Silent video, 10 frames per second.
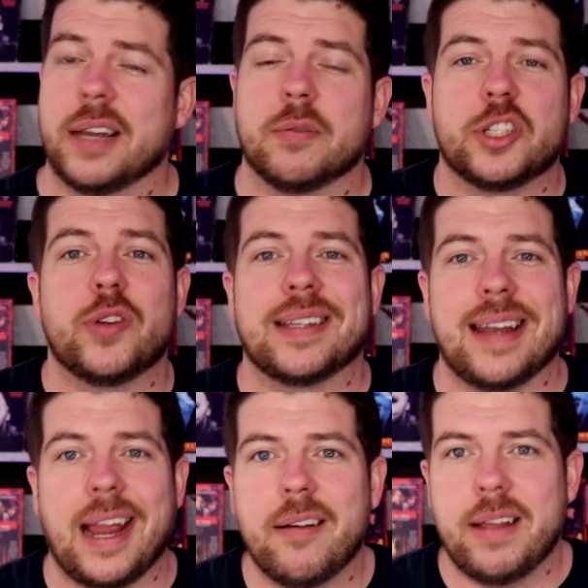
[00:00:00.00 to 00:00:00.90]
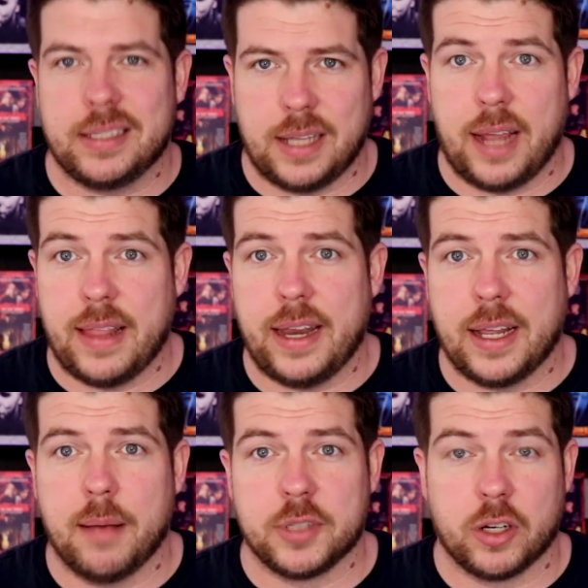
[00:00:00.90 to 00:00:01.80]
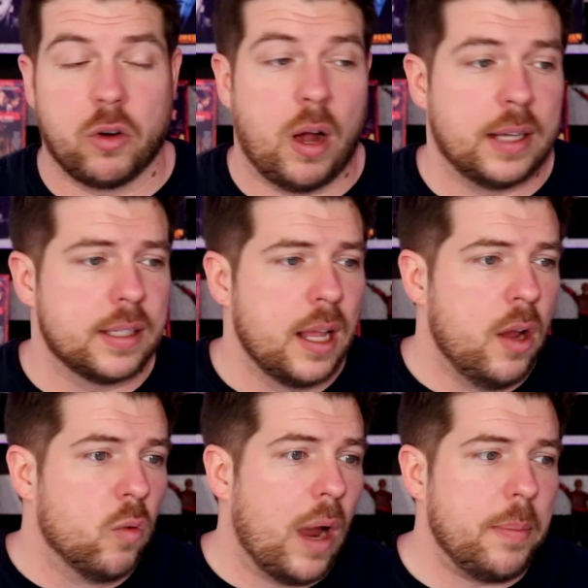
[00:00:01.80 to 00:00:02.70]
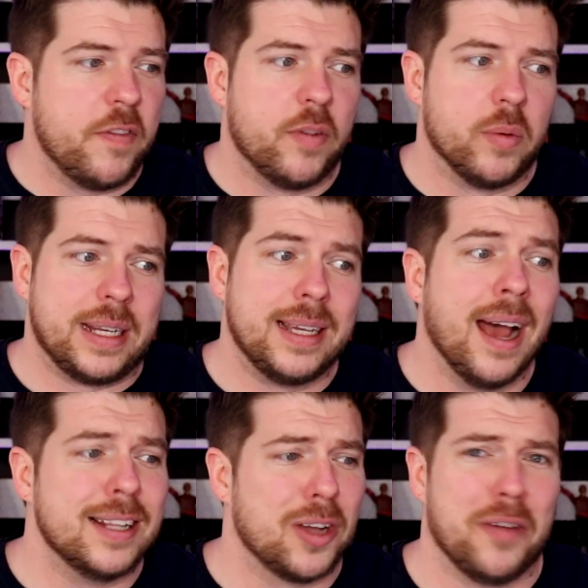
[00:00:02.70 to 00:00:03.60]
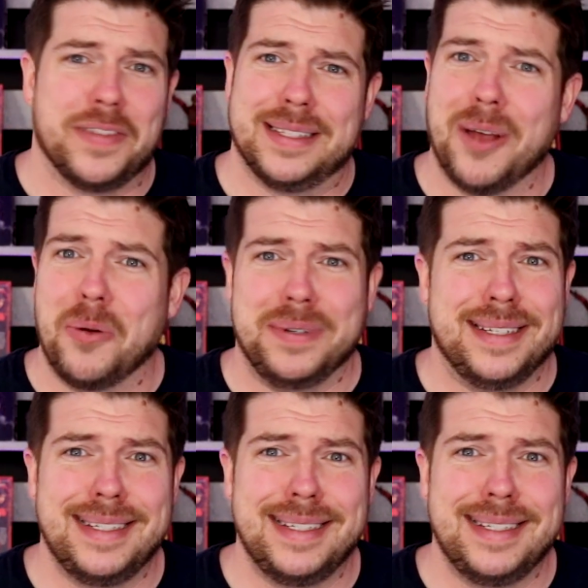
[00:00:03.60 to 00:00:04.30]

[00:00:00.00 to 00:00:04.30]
and a restricted area sign that he comes across right before he cuts off his own